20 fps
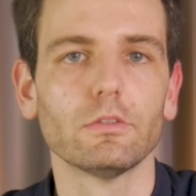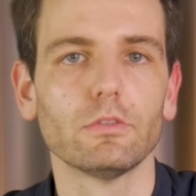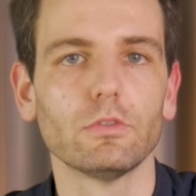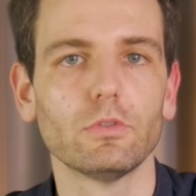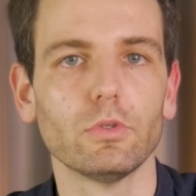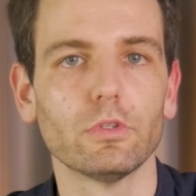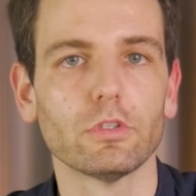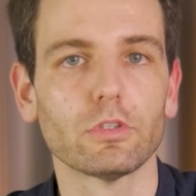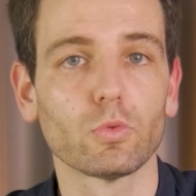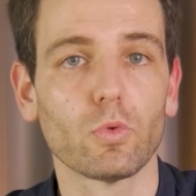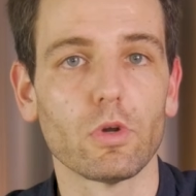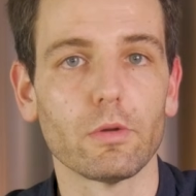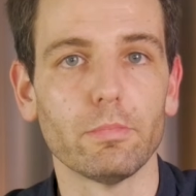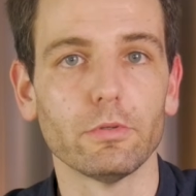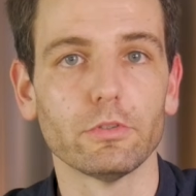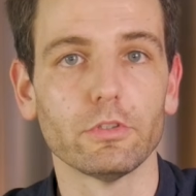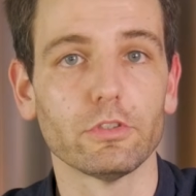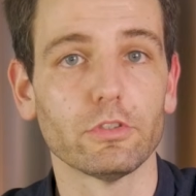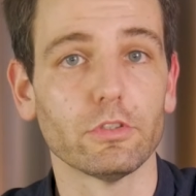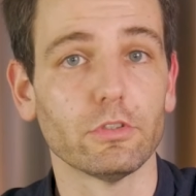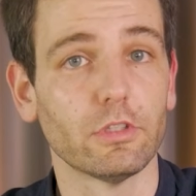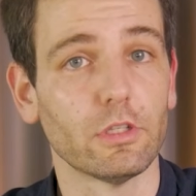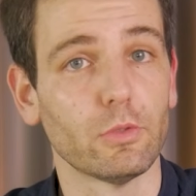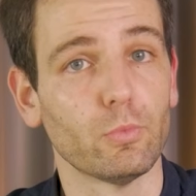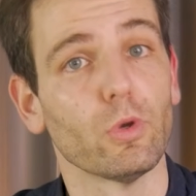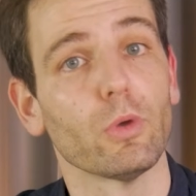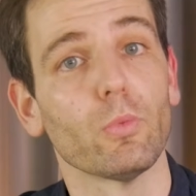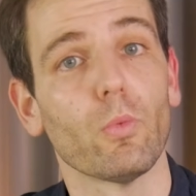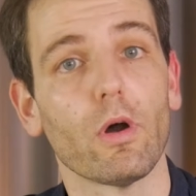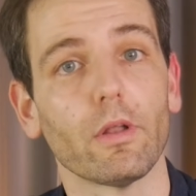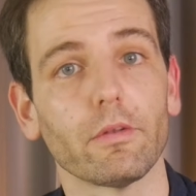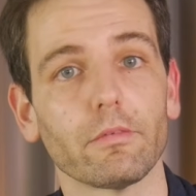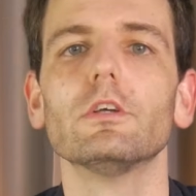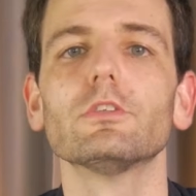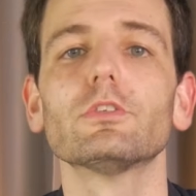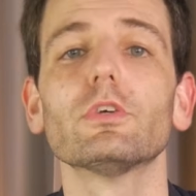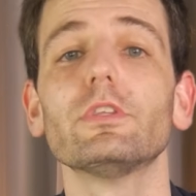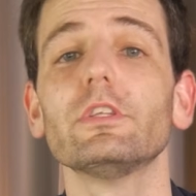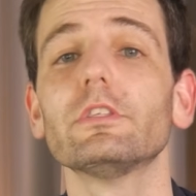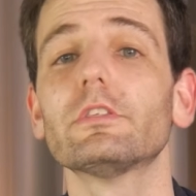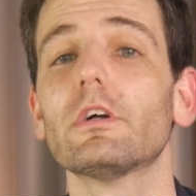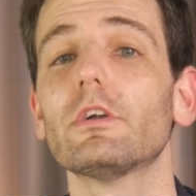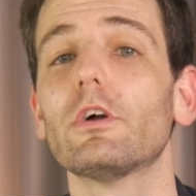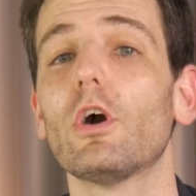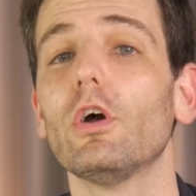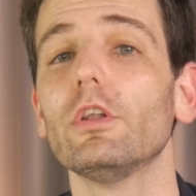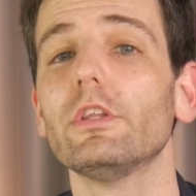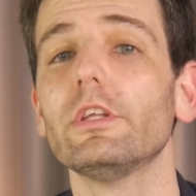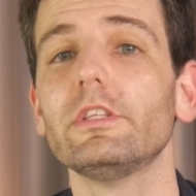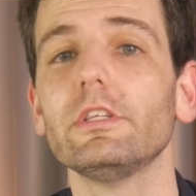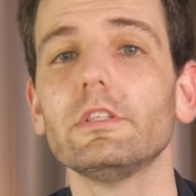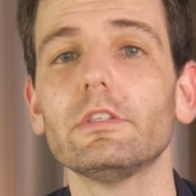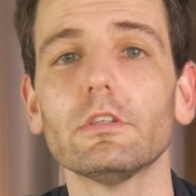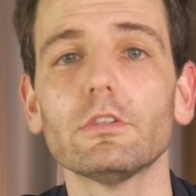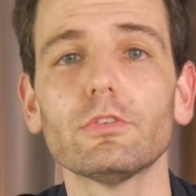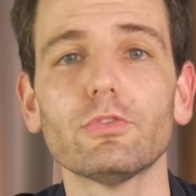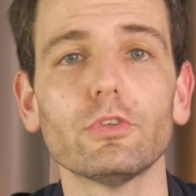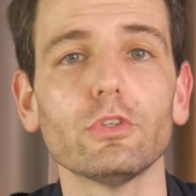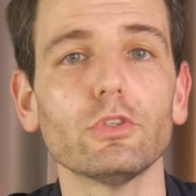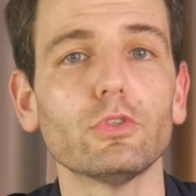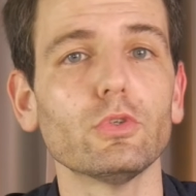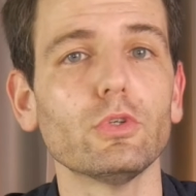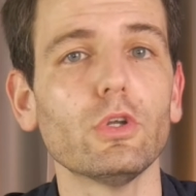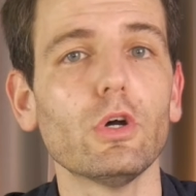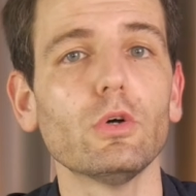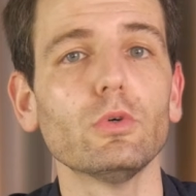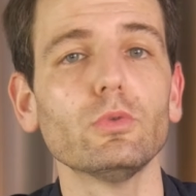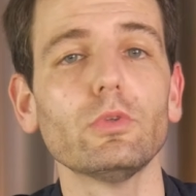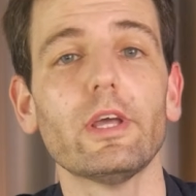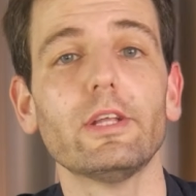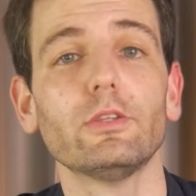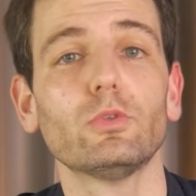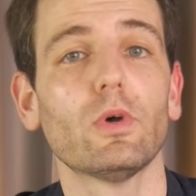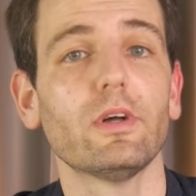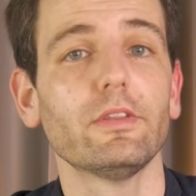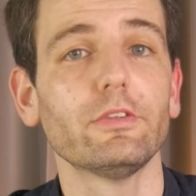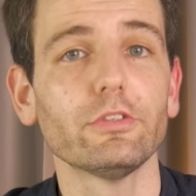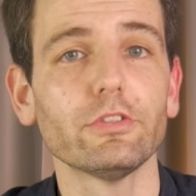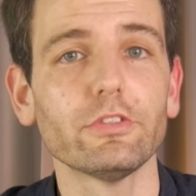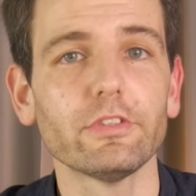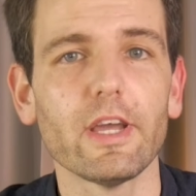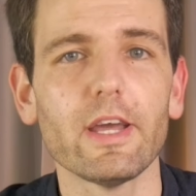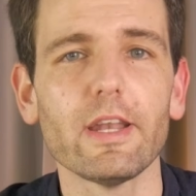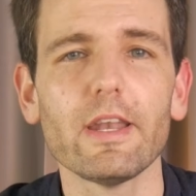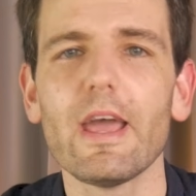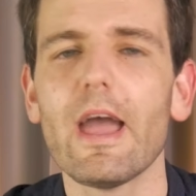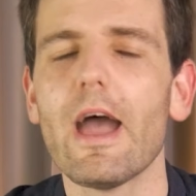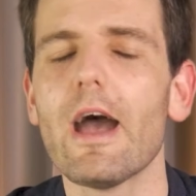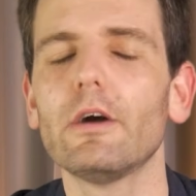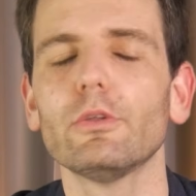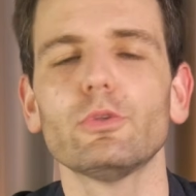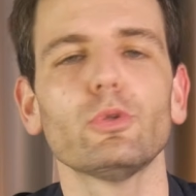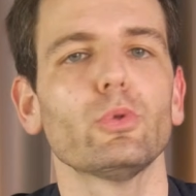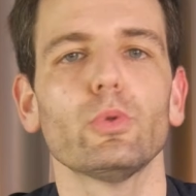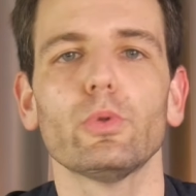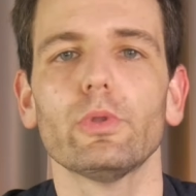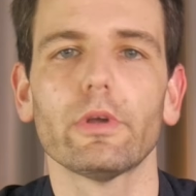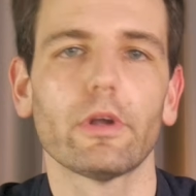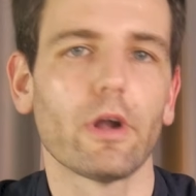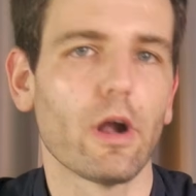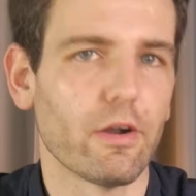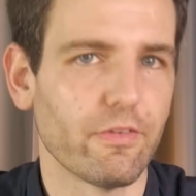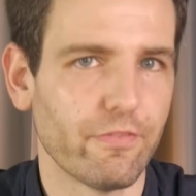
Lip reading: to the square position that we want. So these are all the details for you to know and to understand how to do the car